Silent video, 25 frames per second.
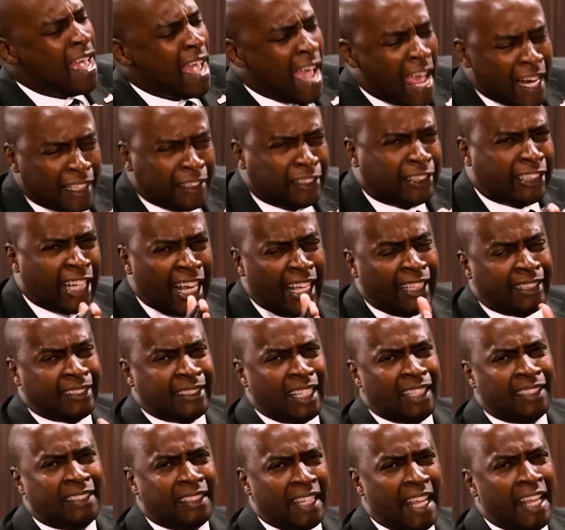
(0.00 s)
And
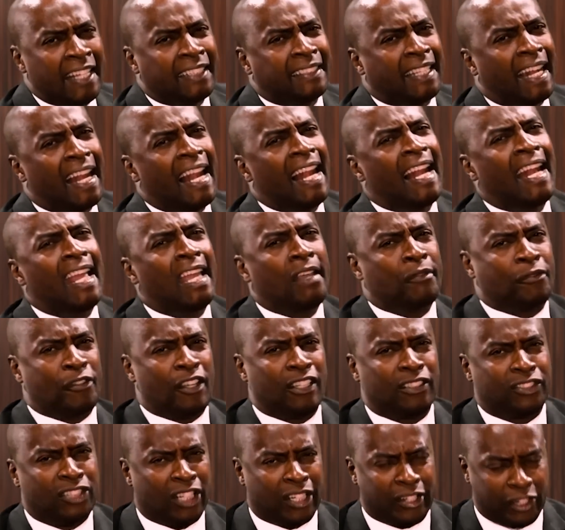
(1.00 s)
Jesus is
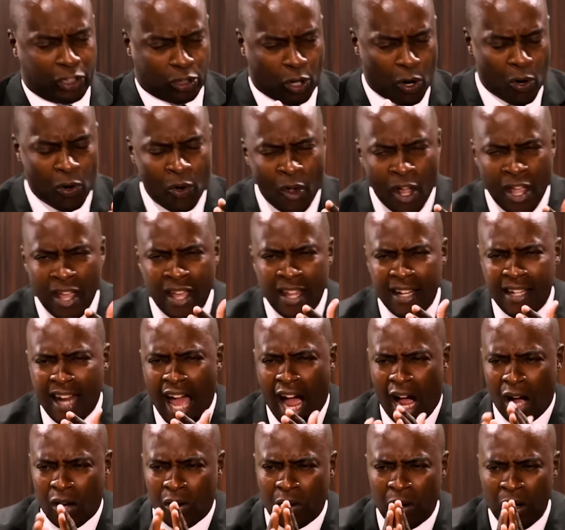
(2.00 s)
leaving Jericho.
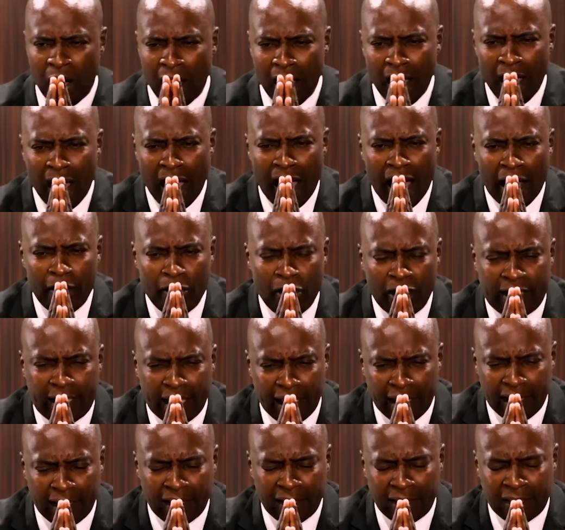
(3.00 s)
Now,
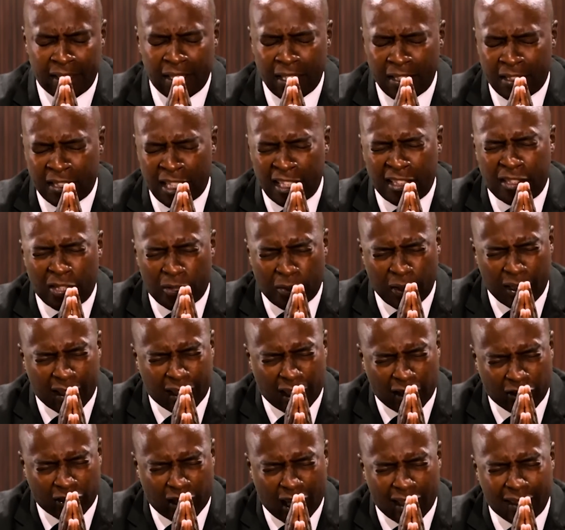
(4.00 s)
anoti chichiri
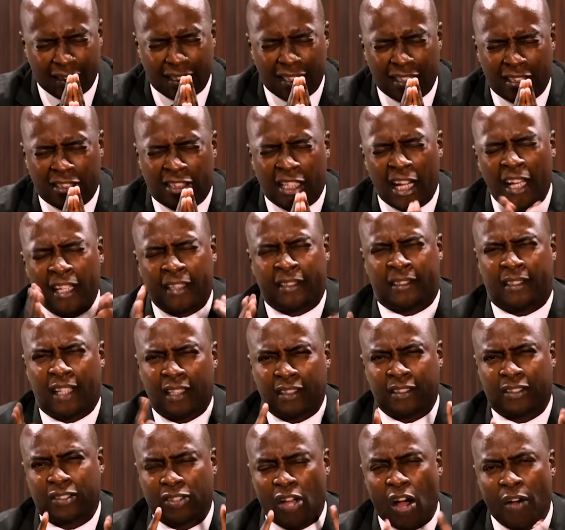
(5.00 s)
kuitika zvikanzi,
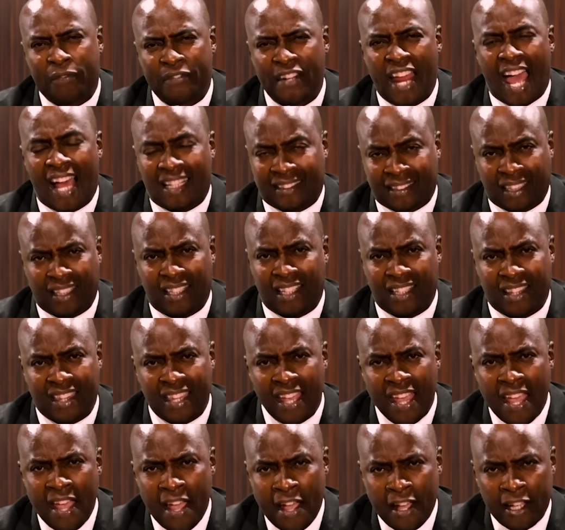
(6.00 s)
Jesus of Nazareth
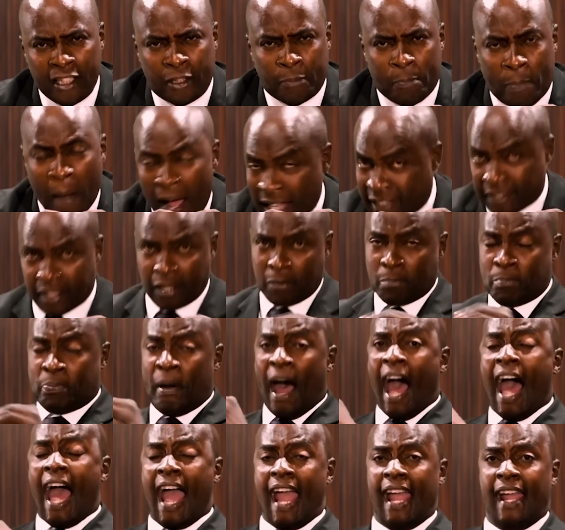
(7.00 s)
is passing
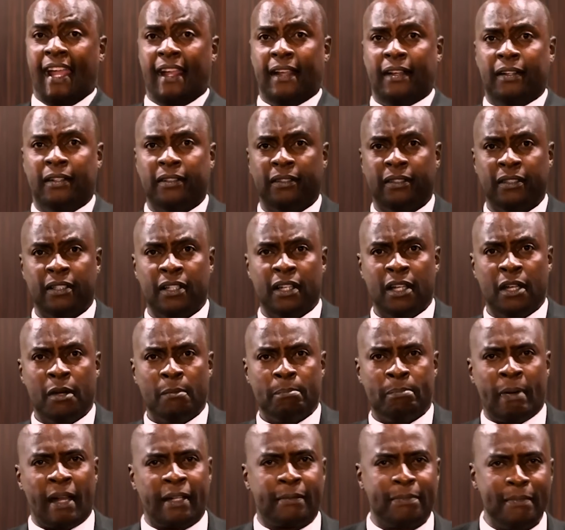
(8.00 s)
by.
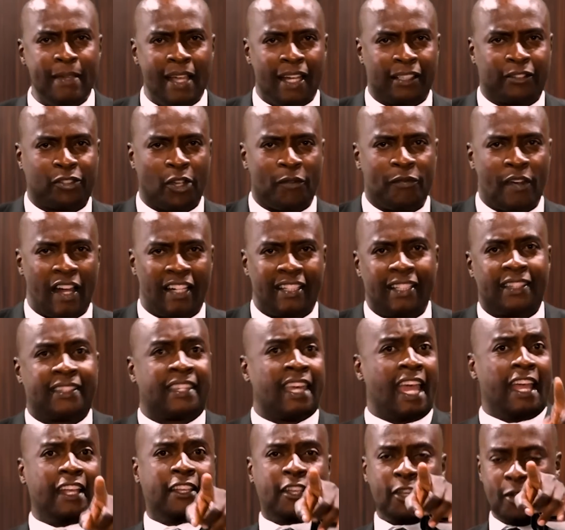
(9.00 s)
Bartimaeus of Bhachi,
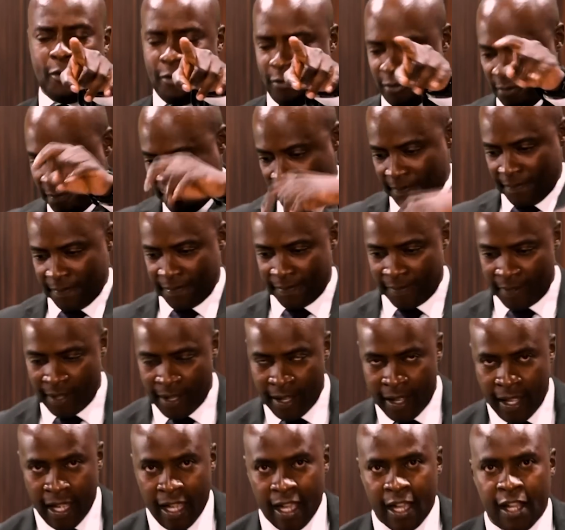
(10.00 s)
thank you.
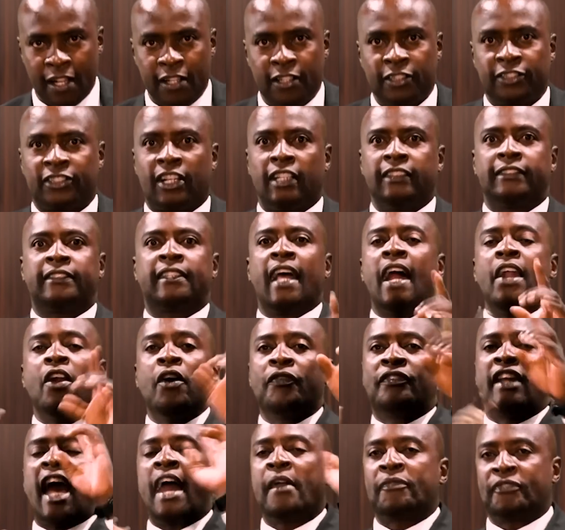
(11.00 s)
Zvikanzi, son
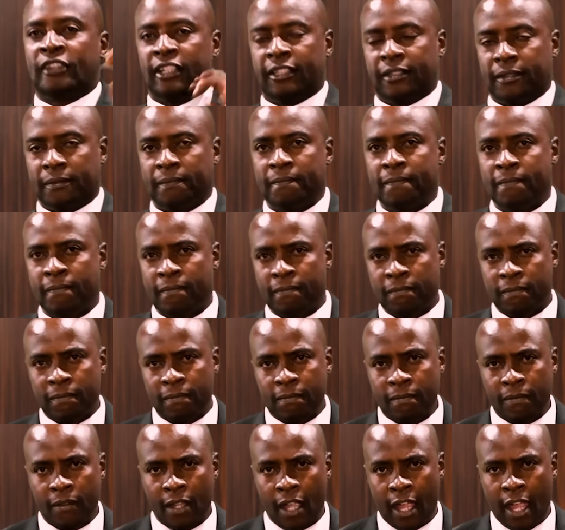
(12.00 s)
of David,
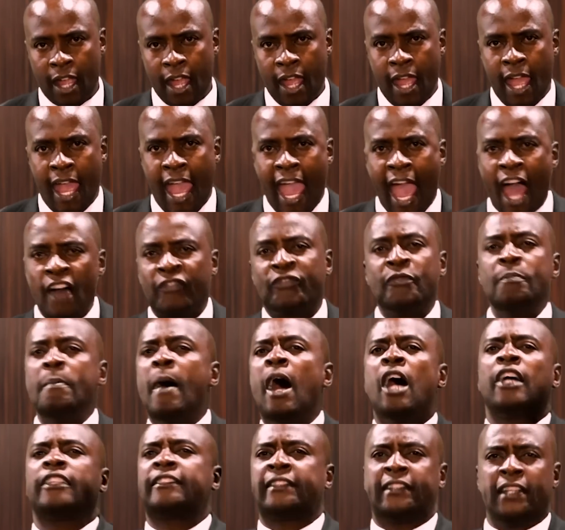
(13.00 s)
have
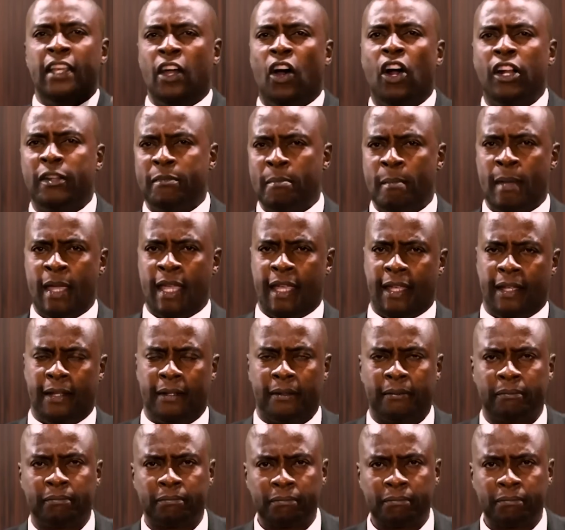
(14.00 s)
mercy on me.